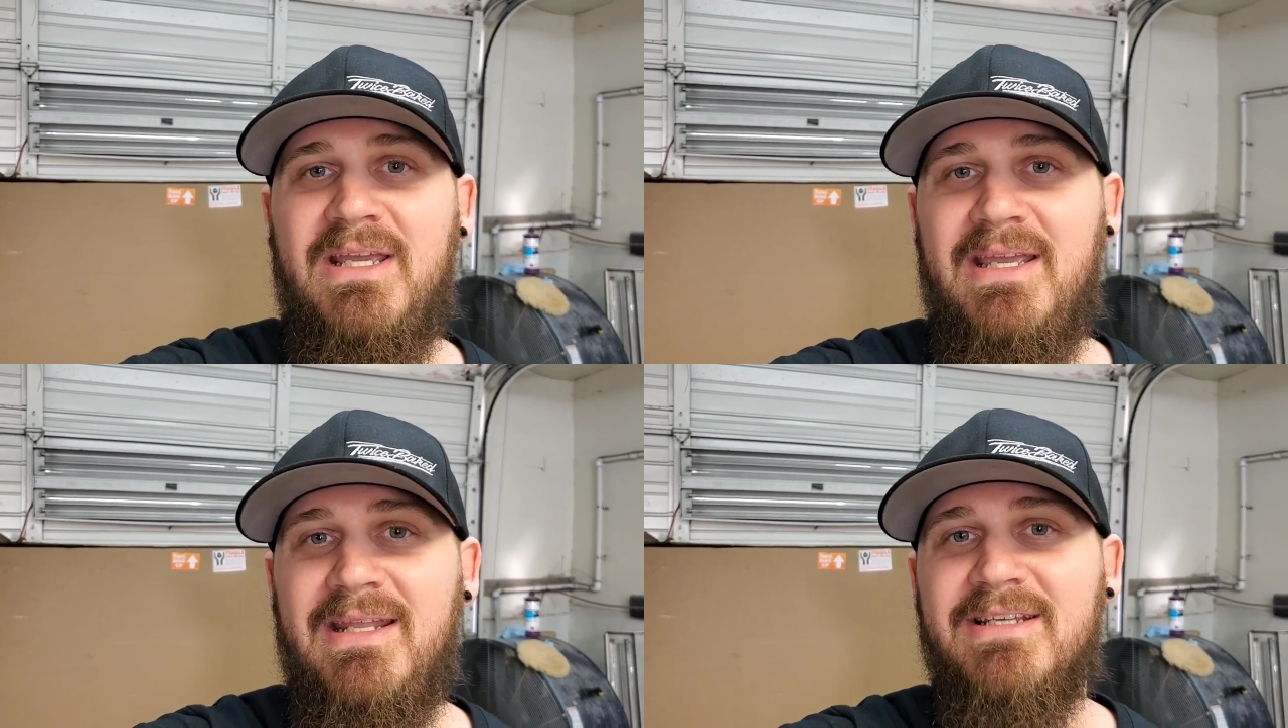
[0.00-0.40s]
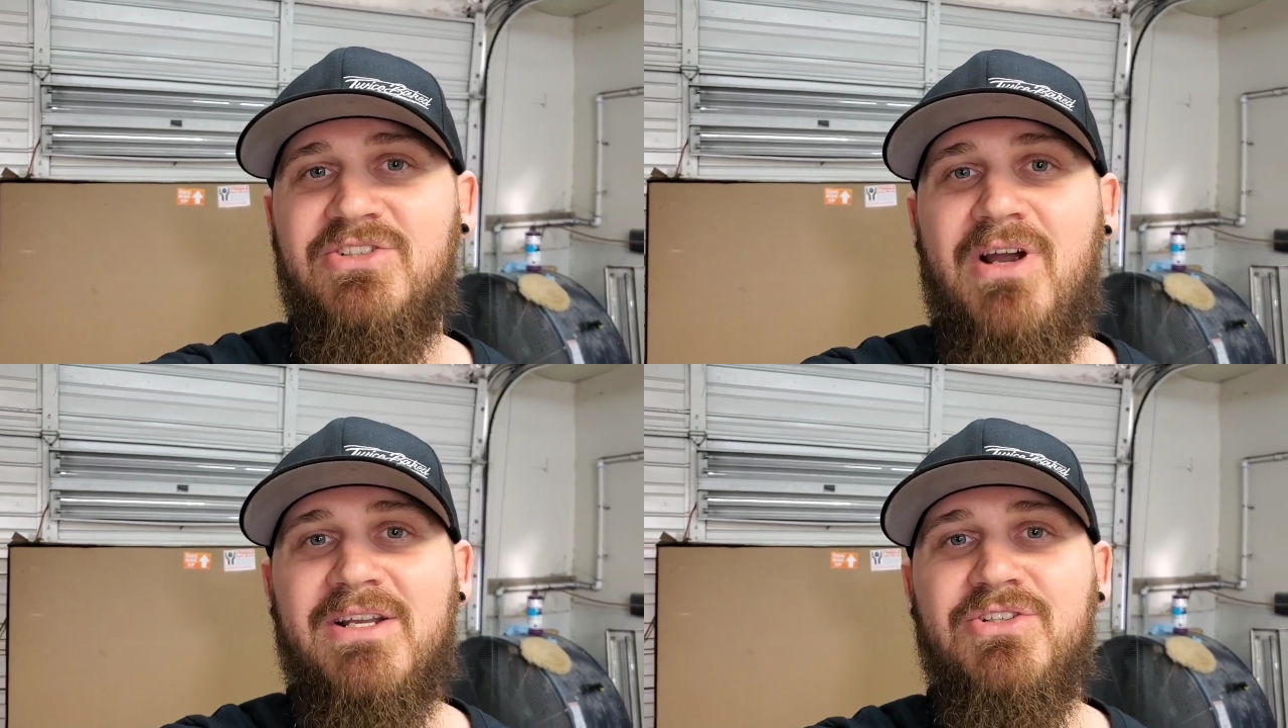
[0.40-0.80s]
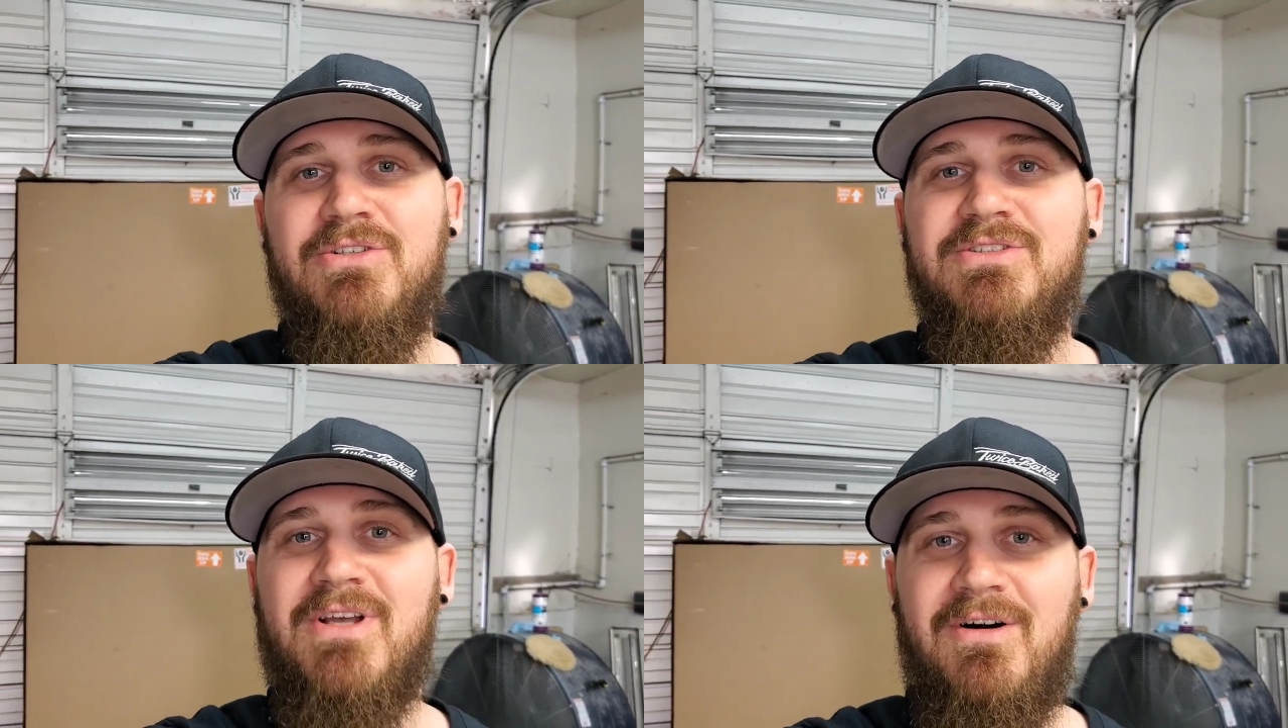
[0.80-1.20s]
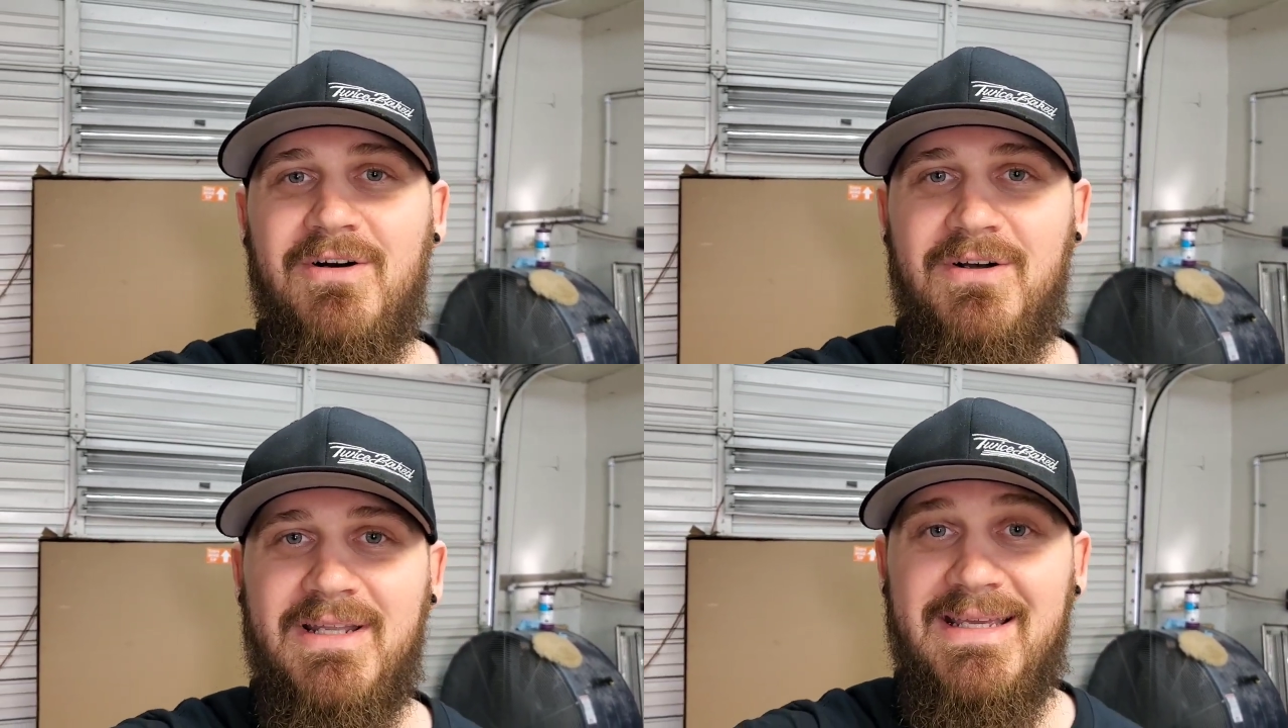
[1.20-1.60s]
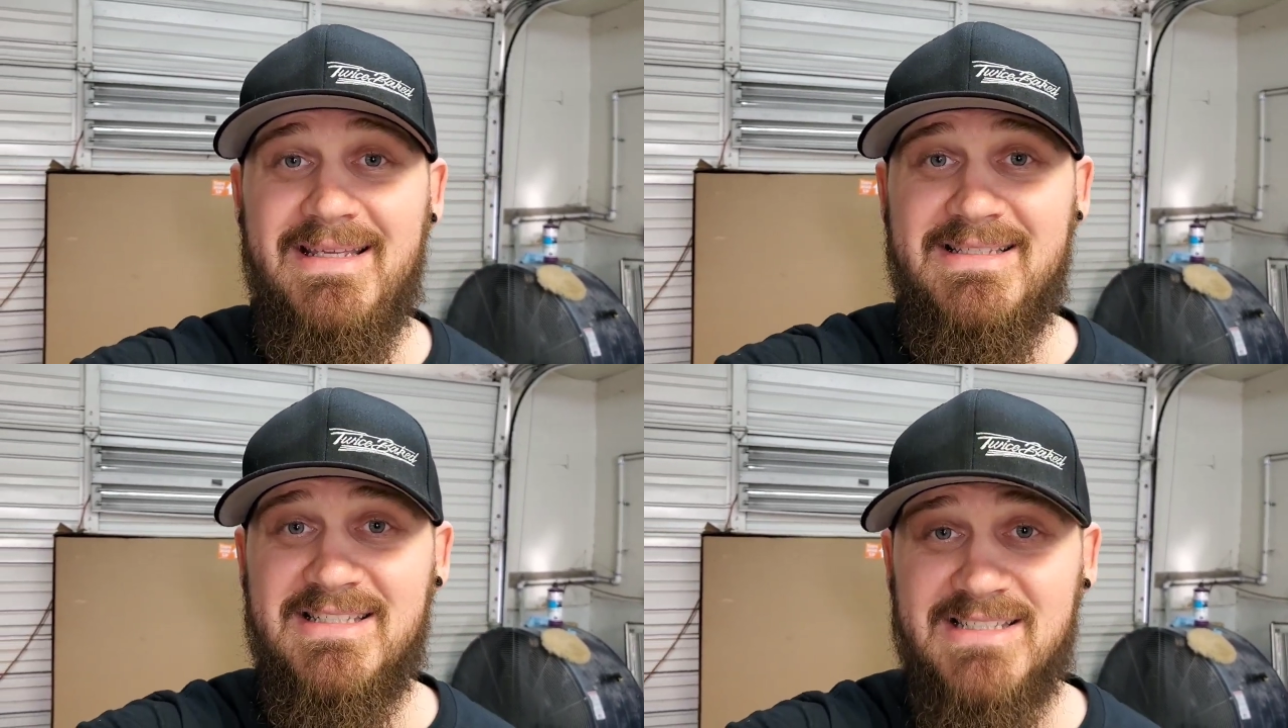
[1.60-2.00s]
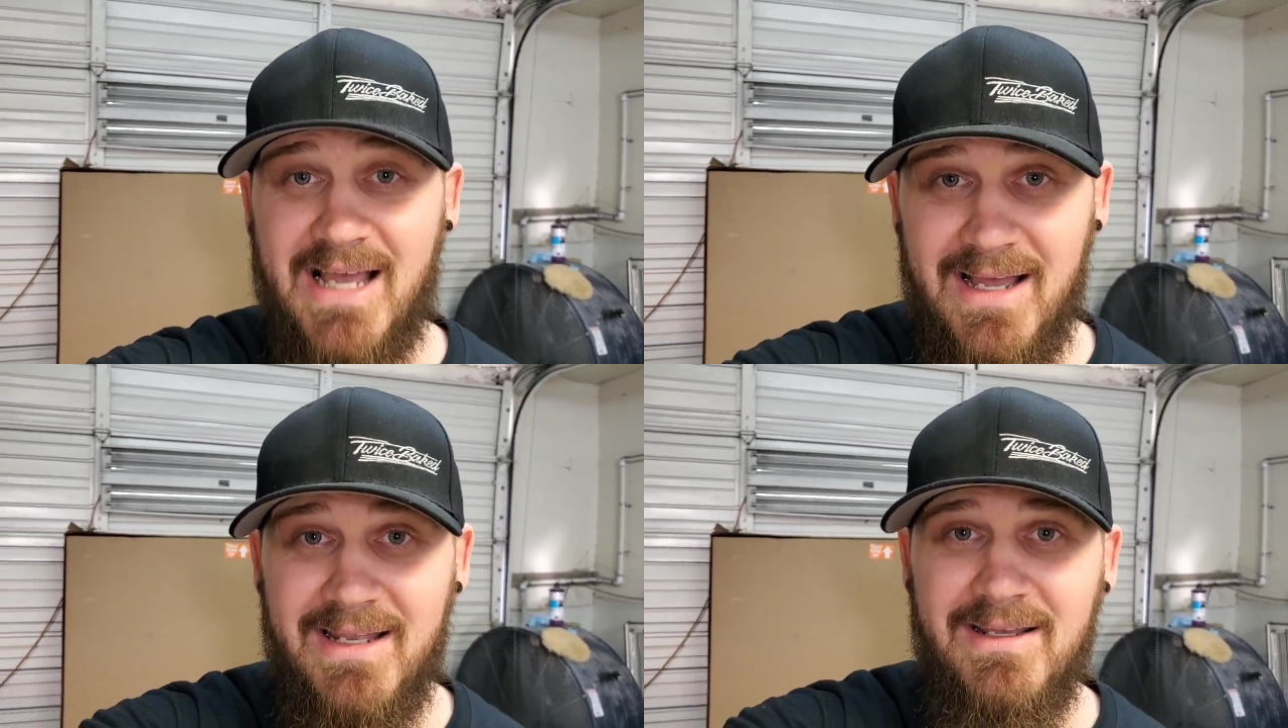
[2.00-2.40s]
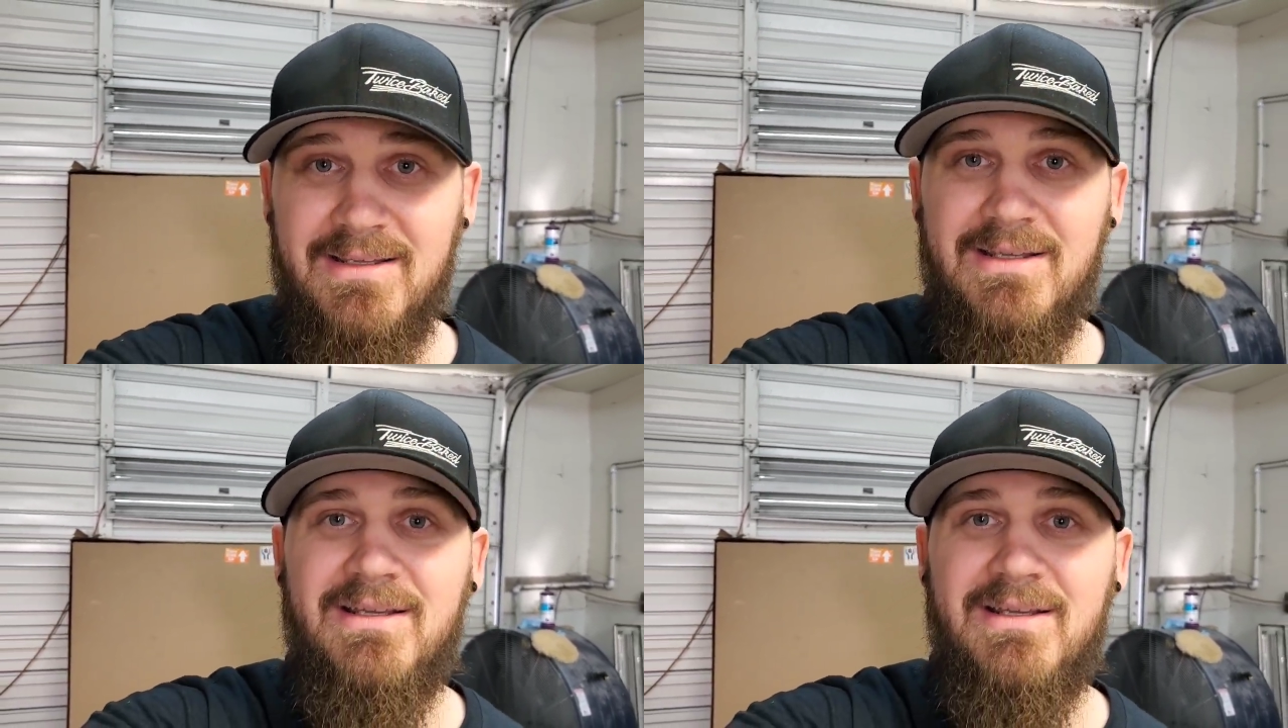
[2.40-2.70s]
heat extractors on each side.